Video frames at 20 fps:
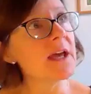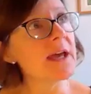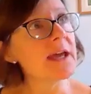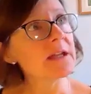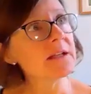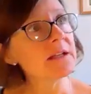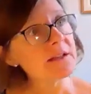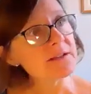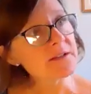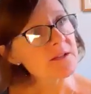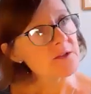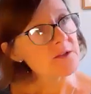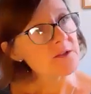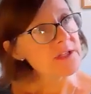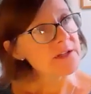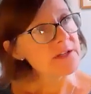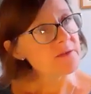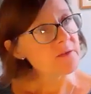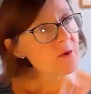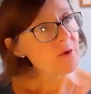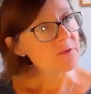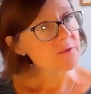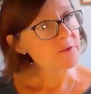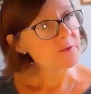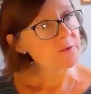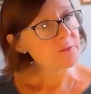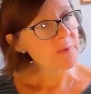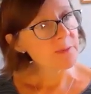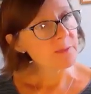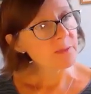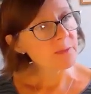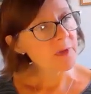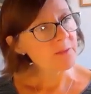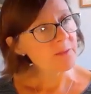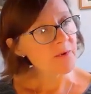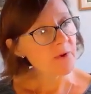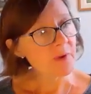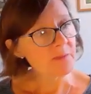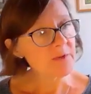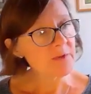anecdotally often from people in
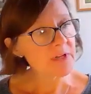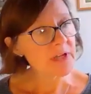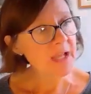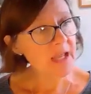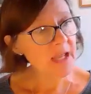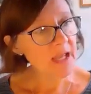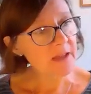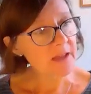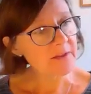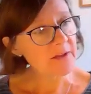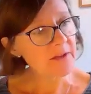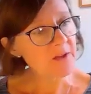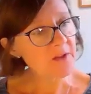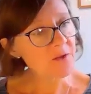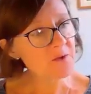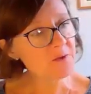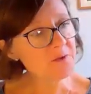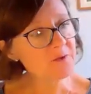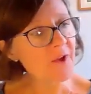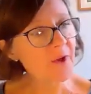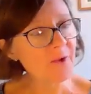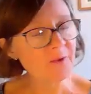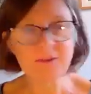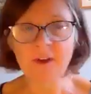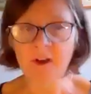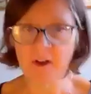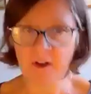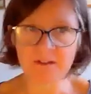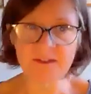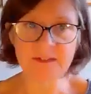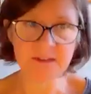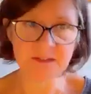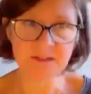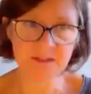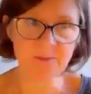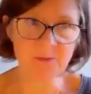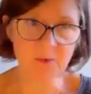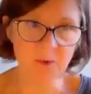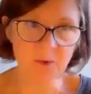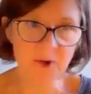primary care that you don't ask
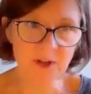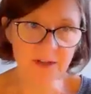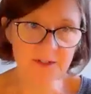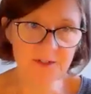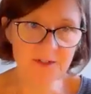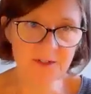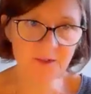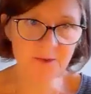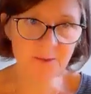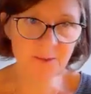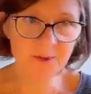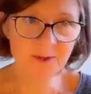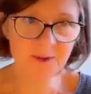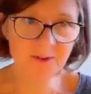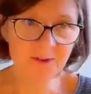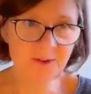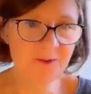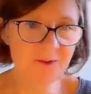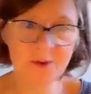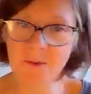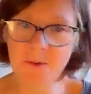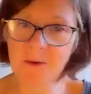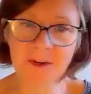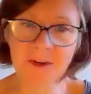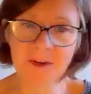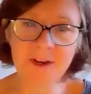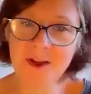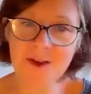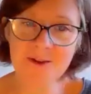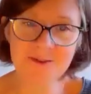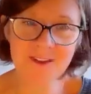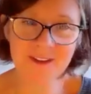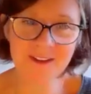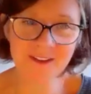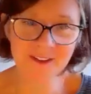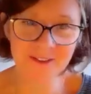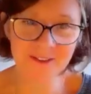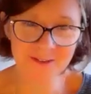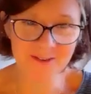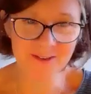some questions because you don't want to know the
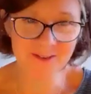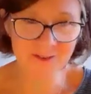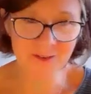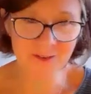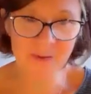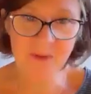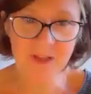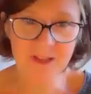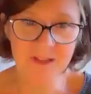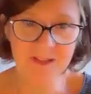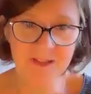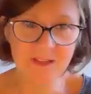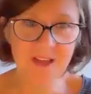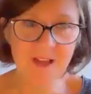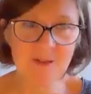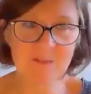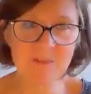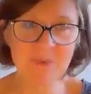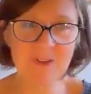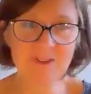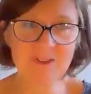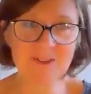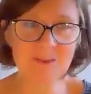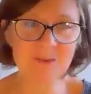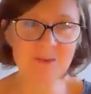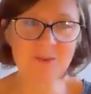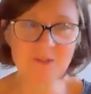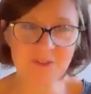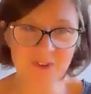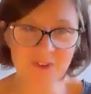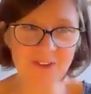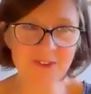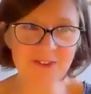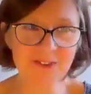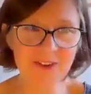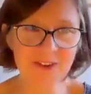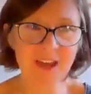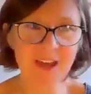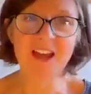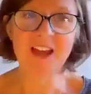answer to it, because it will
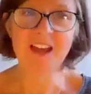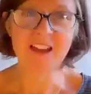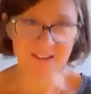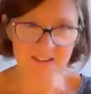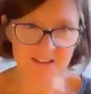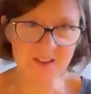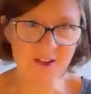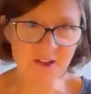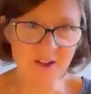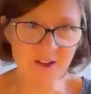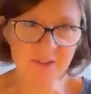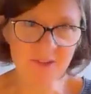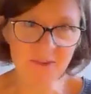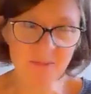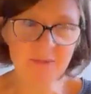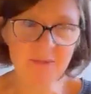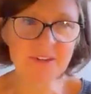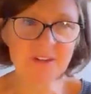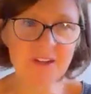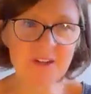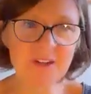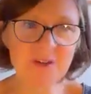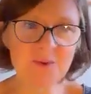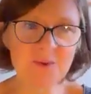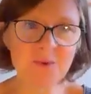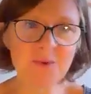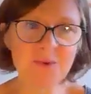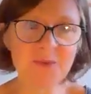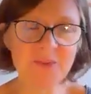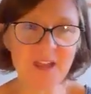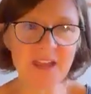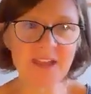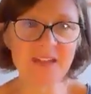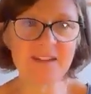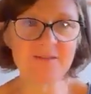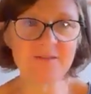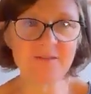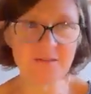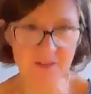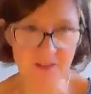just unearth something that you will
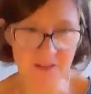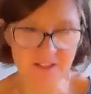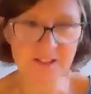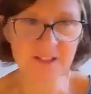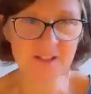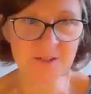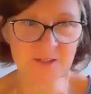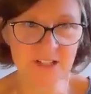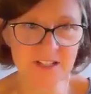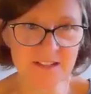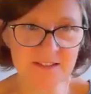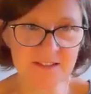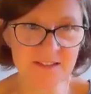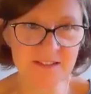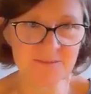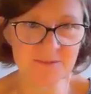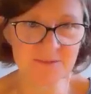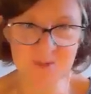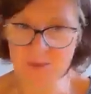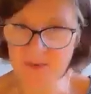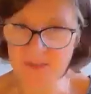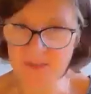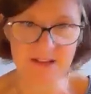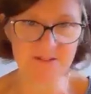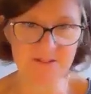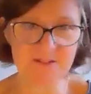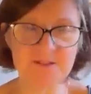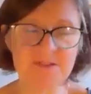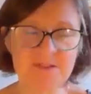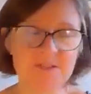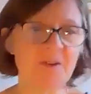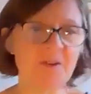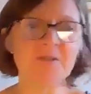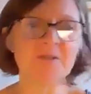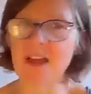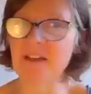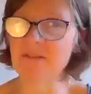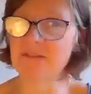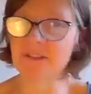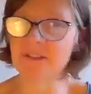then feel that you need to sort out, and you don't
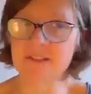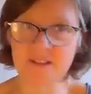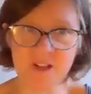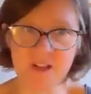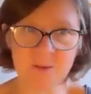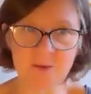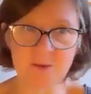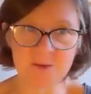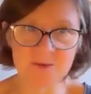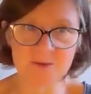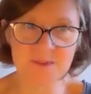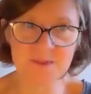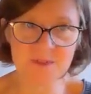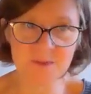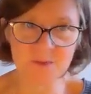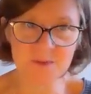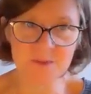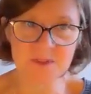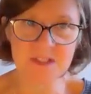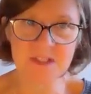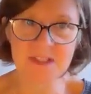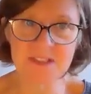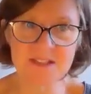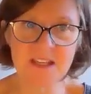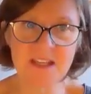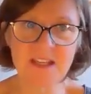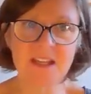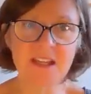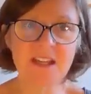have the time or the resources